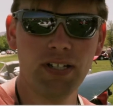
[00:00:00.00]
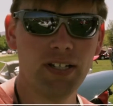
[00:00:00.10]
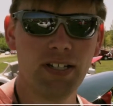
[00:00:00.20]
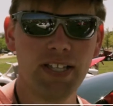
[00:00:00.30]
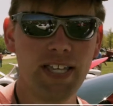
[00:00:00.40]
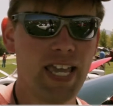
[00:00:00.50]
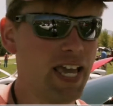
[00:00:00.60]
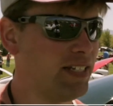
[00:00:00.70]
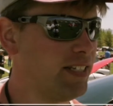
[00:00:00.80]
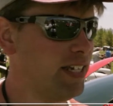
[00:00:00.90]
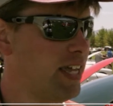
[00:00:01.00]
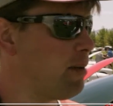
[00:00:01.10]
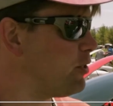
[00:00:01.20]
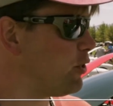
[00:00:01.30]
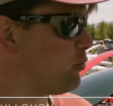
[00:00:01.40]
at
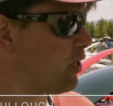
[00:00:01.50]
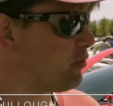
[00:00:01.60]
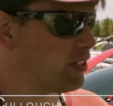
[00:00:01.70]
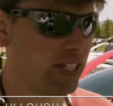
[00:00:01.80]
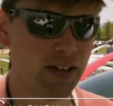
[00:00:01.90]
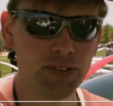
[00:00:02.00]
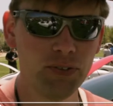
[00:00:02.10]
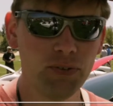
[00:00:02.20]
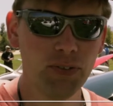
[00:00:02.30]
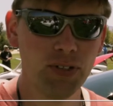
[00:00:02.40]
MG 2011